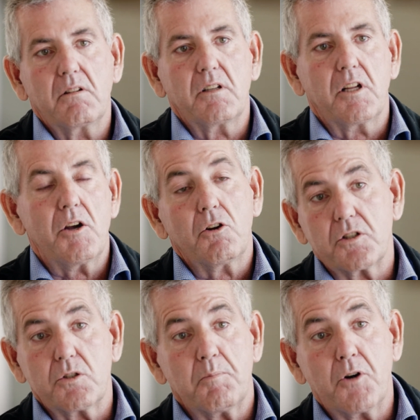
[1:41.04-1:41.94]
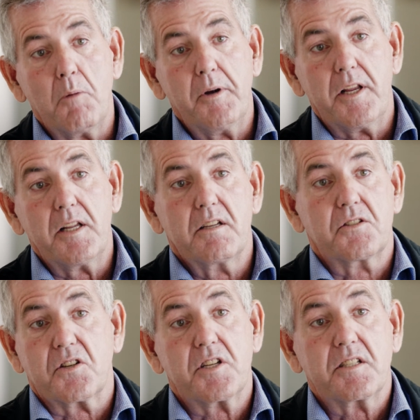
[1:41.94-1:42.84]
going onto a property,
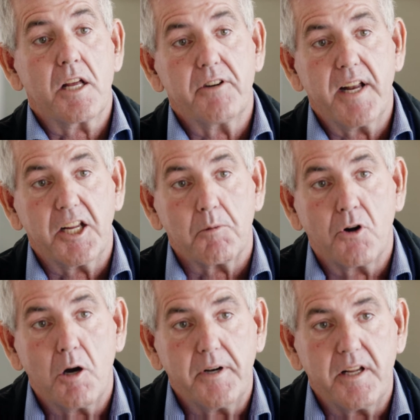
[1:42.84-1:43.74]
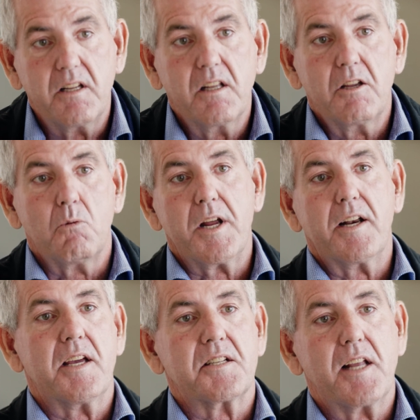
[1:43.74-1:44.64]
it's a 600-acre property, where
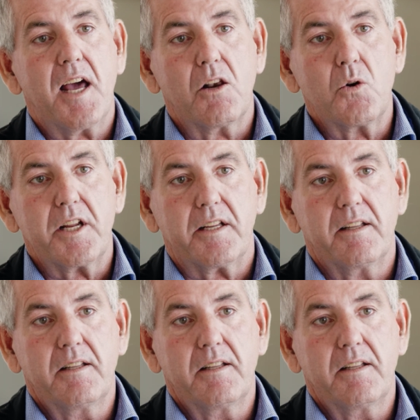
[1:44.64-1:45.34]
do they start looking?